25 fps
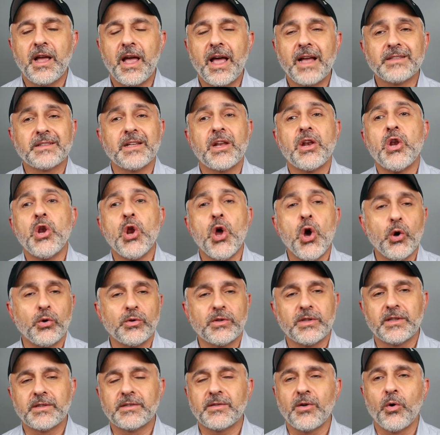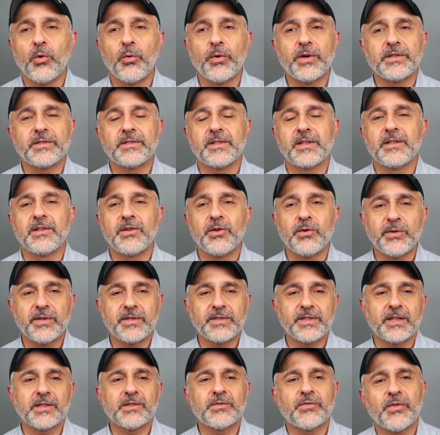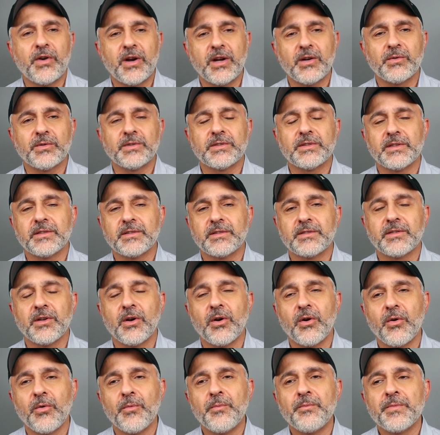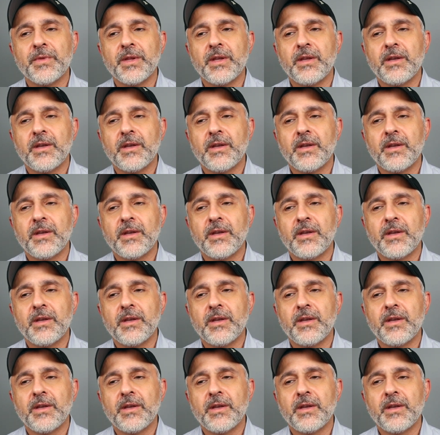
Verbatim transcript: as a note it's always in unisex fragrances so